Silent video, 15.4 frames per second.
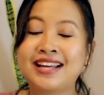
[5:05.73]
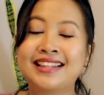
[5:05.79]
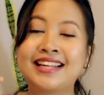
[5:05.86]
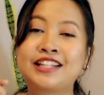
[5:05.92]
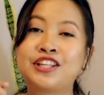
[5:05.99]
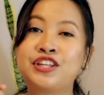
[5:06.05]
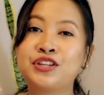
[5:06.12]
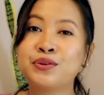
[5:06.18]

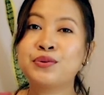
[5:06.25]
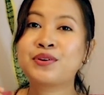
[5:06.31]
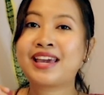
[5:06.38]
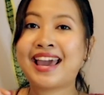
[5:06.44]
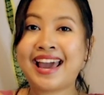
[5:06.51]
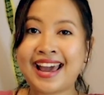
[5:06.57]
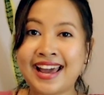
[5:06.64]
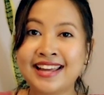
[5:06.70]
that you
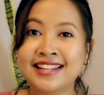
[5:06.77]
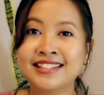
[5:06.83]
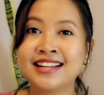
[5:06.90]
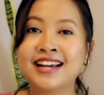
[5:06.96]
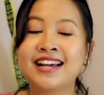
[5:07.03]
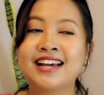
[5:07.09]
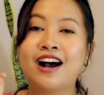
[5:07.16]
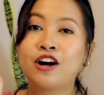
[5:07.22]

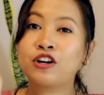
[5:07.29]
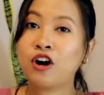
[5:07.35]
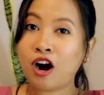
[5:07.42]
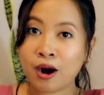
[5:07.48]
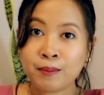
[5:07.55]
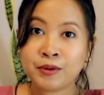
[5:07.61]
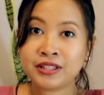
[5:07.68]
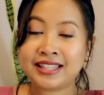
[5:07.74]
can
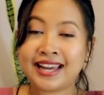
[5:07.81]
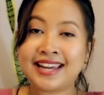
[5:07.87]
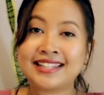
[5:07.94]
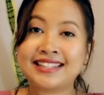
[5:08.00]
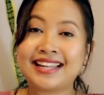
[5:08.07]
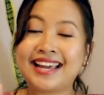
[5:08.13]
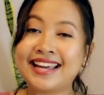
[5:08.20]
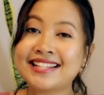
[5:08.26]

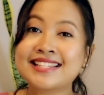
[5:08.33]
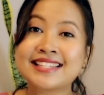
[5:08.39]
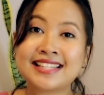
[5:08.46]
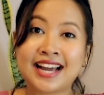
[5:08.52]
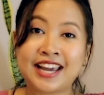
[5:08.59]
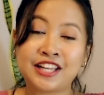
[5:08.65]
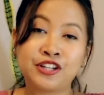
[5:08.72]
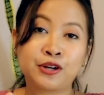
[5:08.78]
accommodate
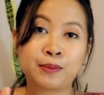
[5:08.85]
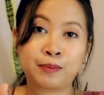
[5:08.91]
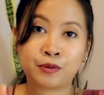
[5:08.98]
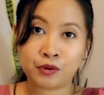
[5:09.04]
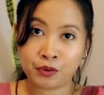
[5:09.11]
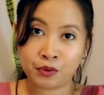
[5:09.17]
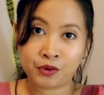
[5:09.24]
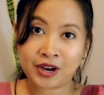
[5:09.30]
inside your
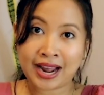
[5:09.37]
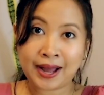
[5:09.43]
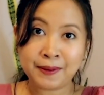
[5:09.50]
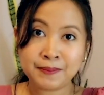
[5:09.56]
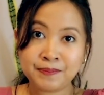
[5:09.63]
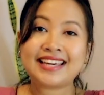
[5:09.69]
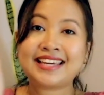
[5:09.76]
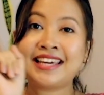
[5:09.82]
program